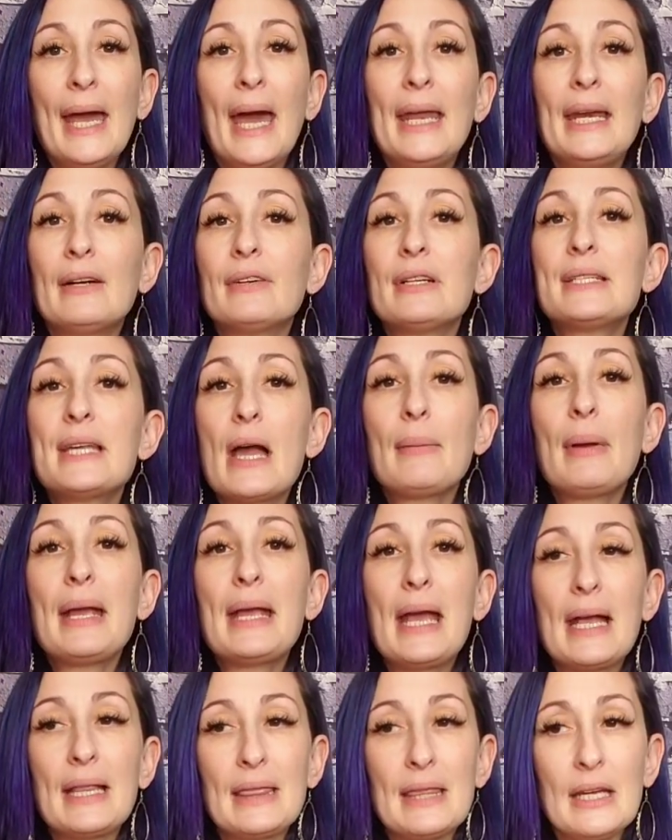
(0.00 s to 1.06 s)
And every time I
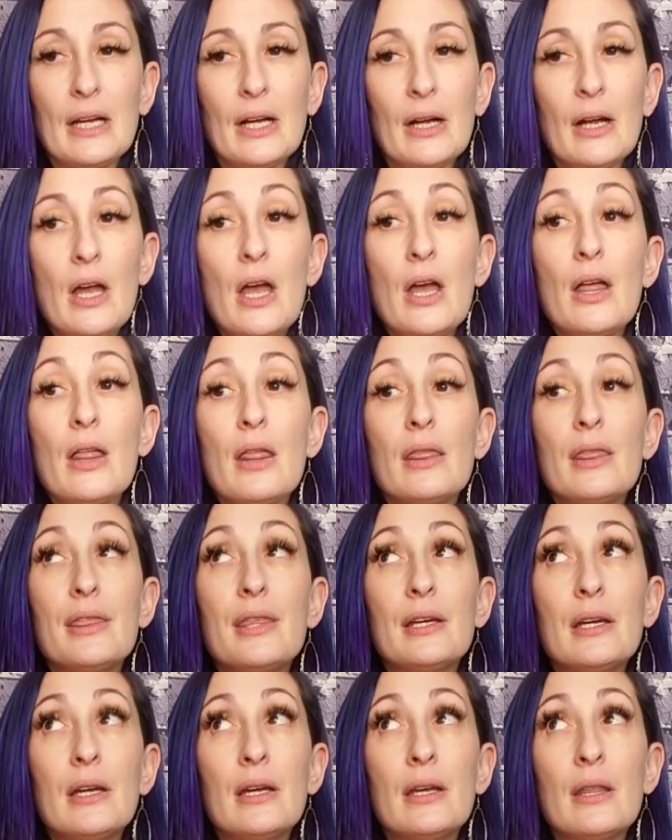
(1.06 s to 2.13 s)
get there,
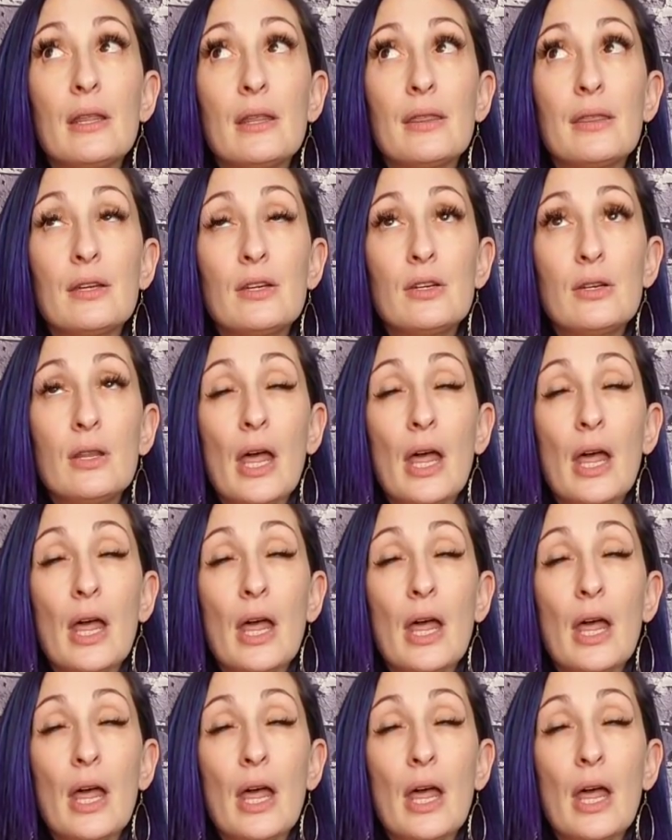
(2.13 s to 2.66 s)
the